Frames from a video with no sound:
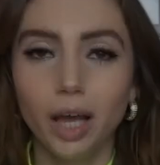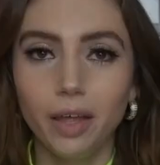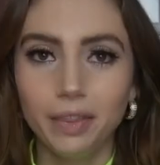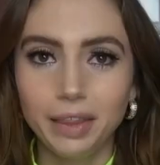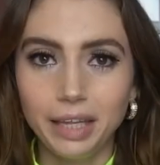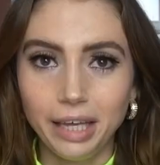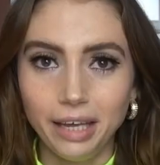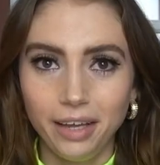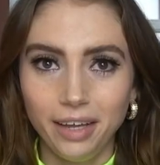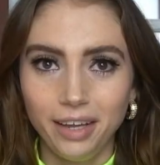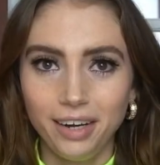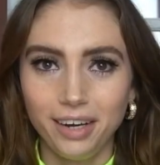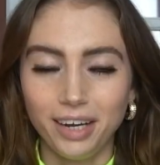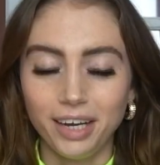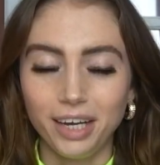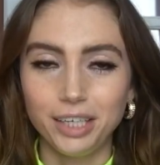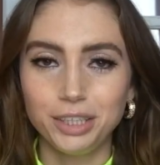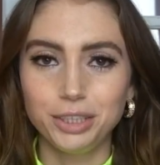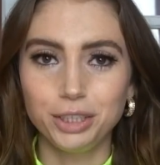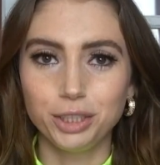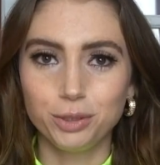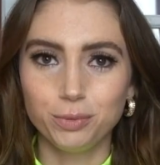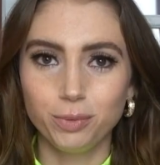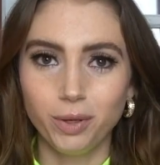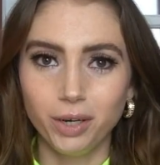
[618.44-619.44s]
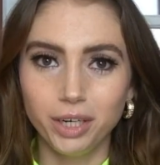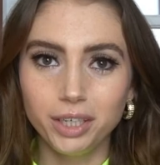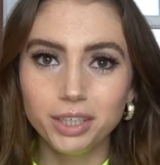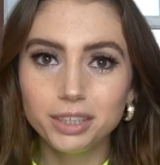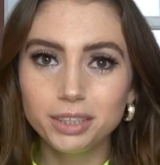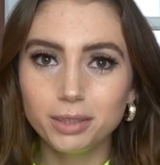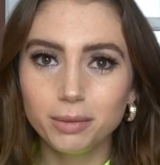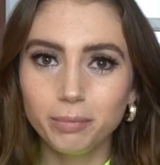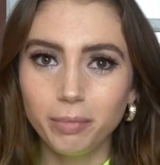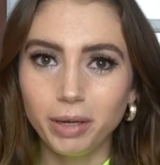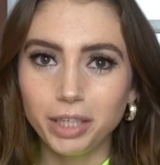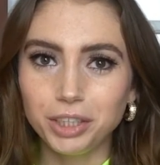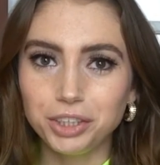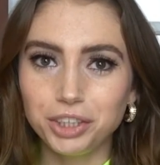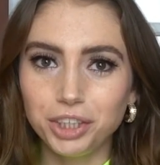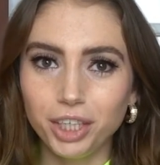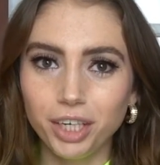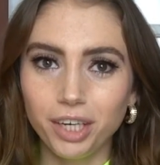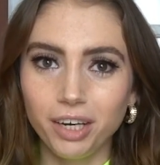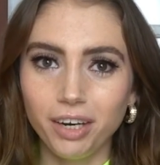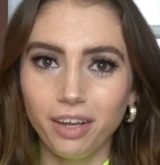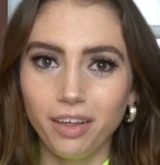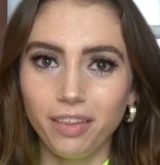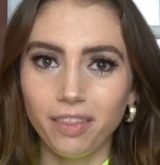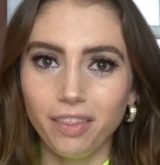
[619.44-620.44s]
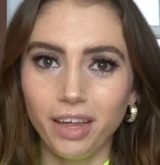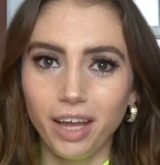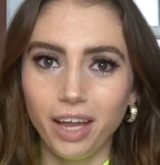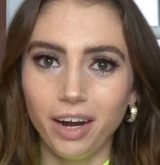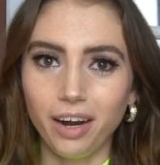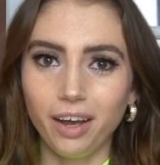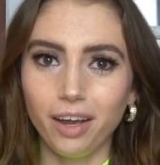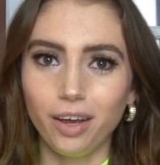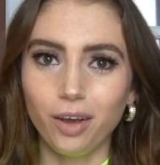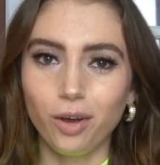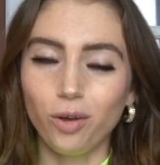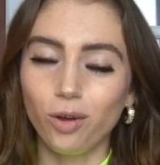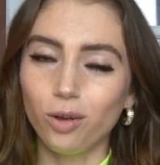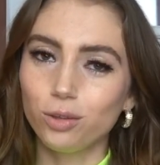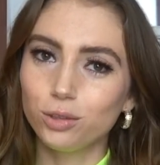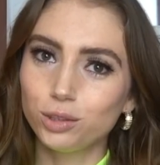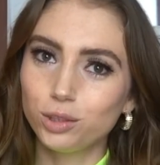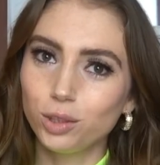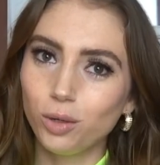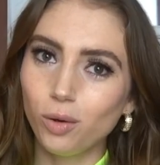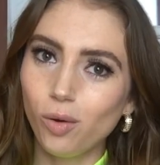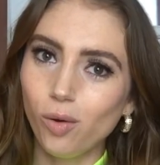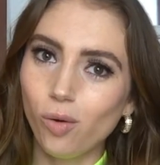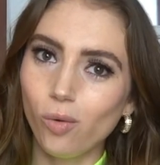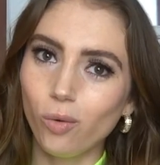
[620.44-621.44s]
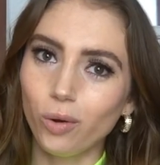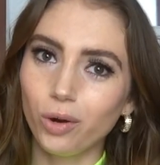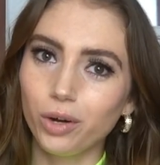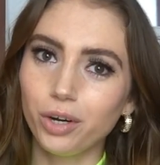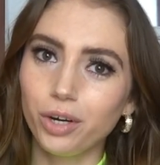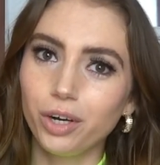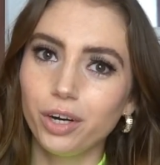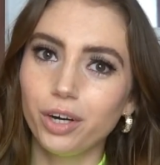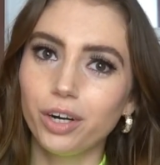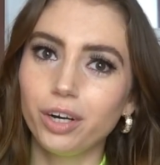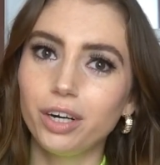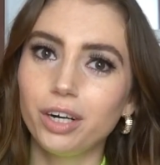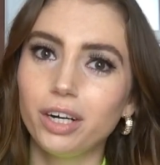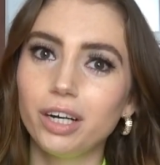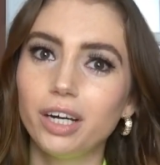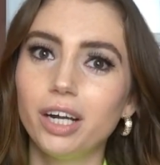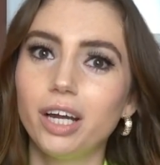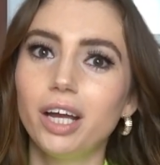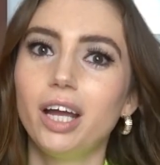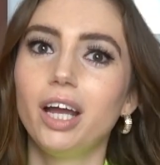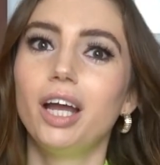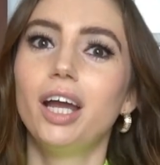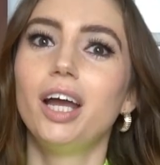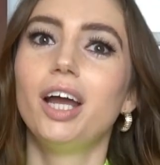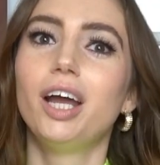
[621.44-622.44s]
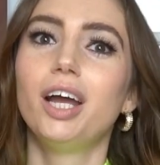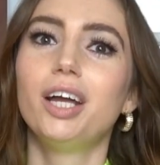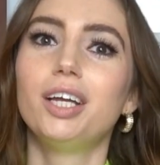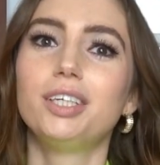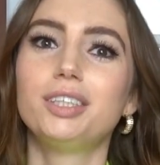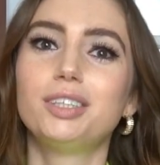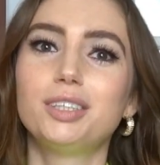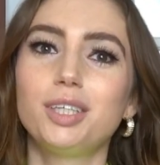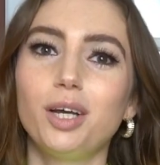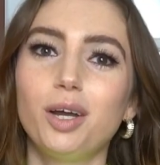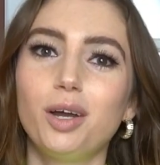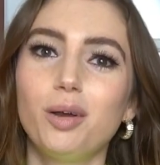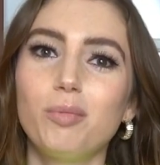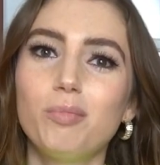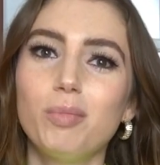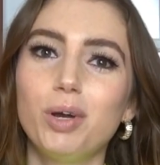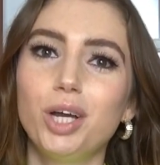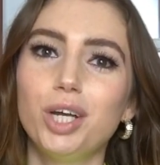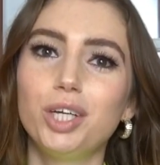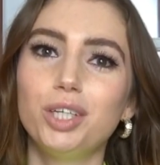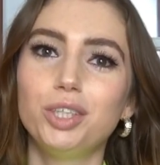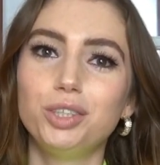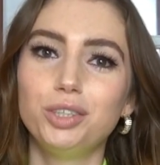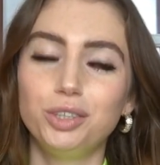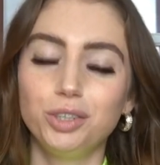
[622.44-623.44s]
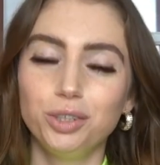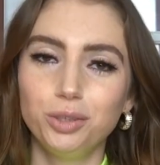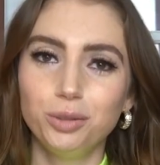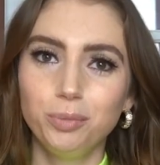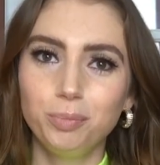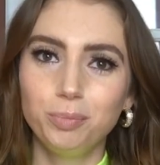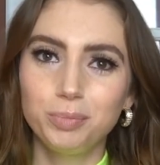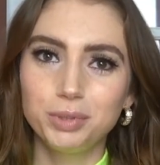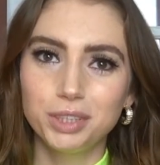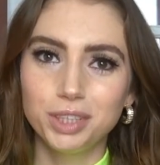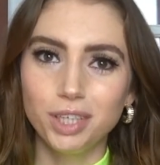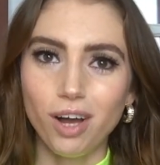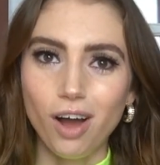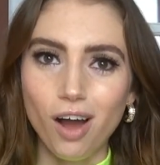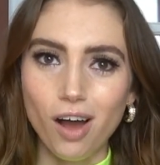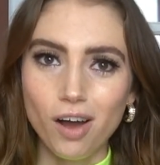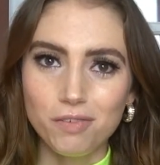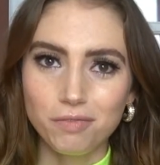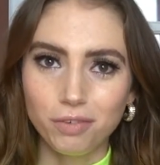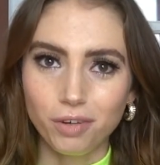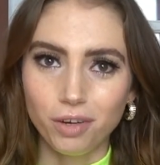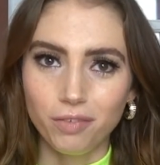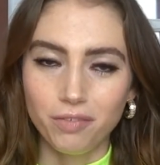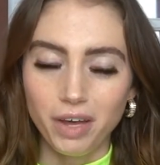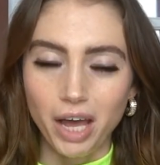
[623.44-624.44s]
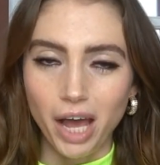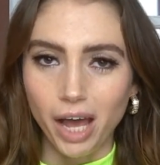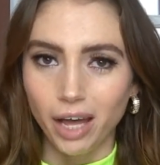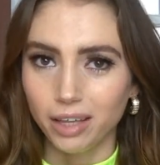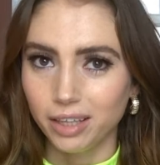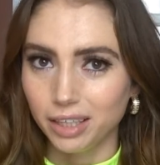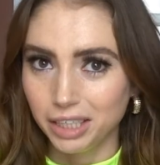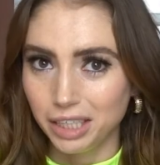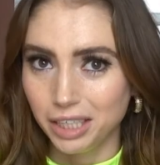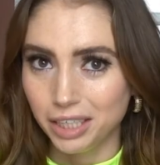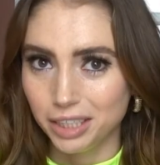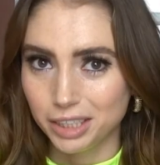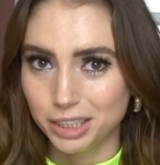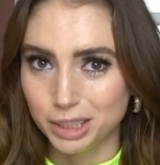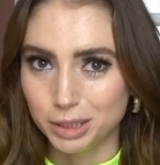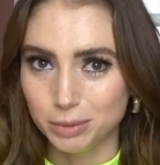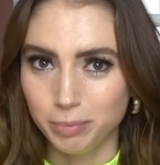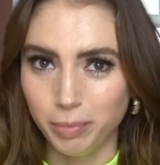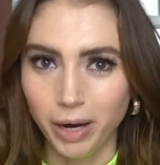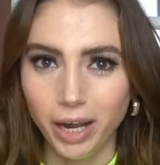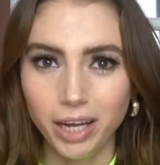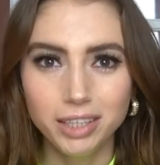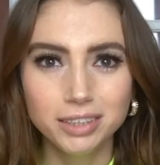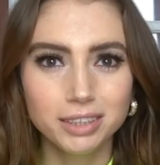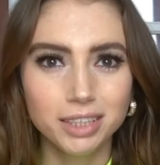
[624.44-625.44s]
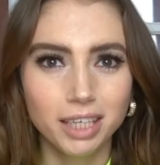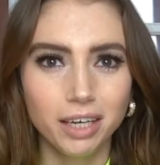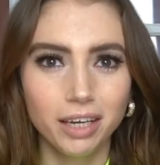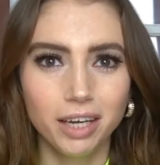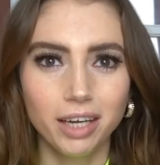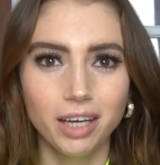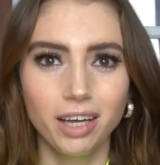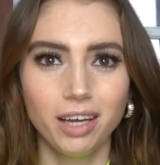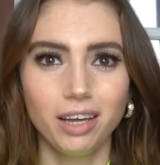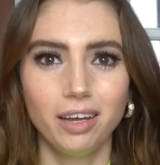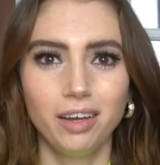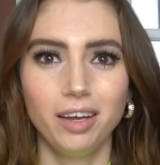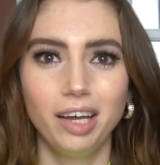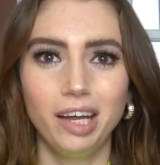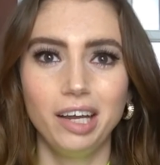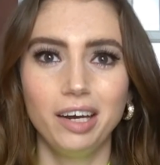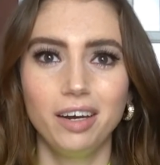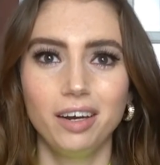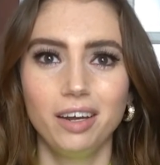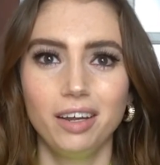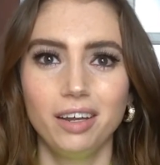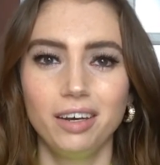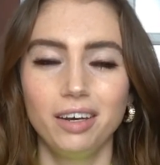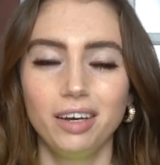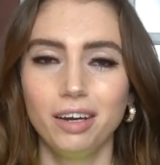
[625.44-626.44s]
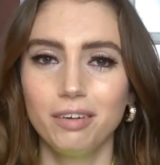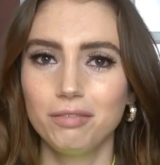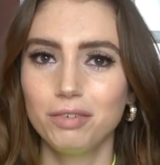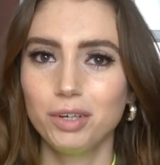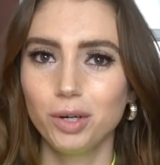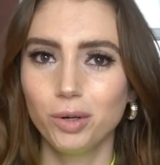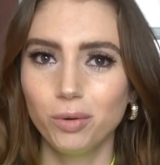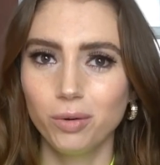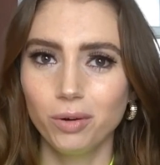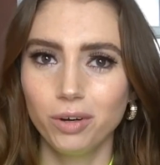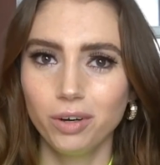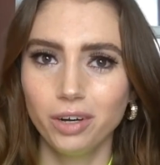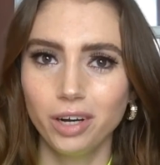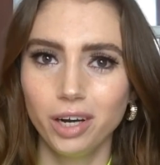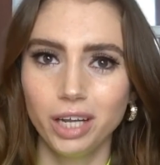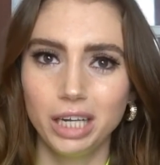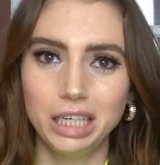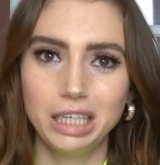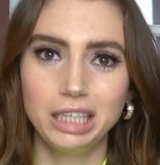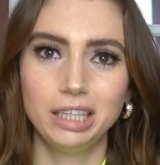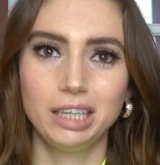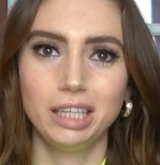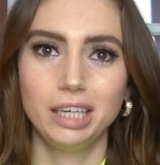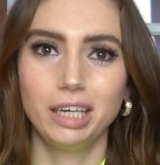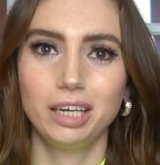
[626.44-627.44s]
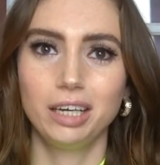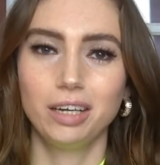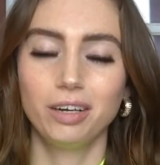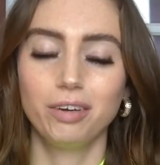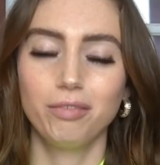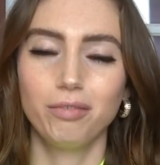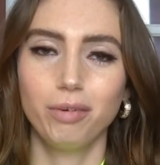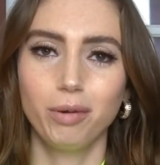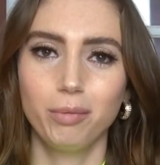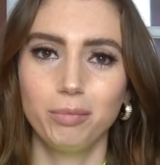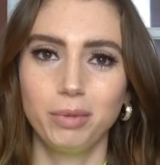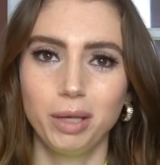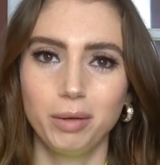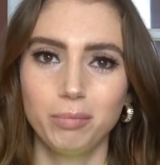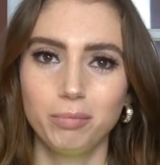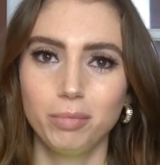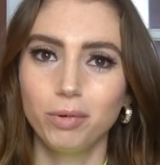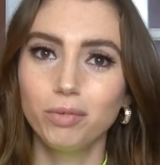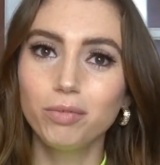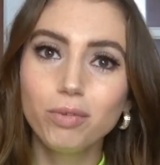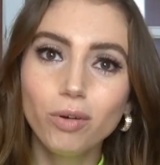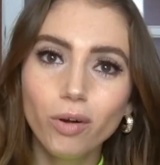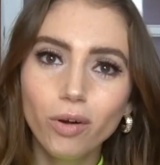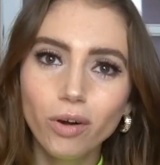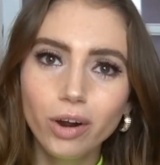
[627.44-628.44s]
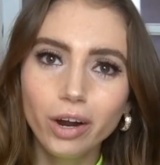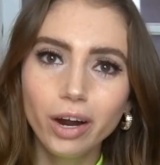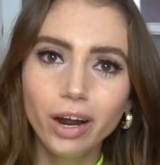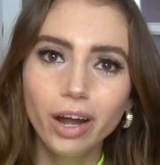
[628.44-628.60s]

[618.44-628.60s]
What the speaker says: And then I just wanted to mention that I also ordered some dupes off of Aliexpress. I had never ordered anything from them before.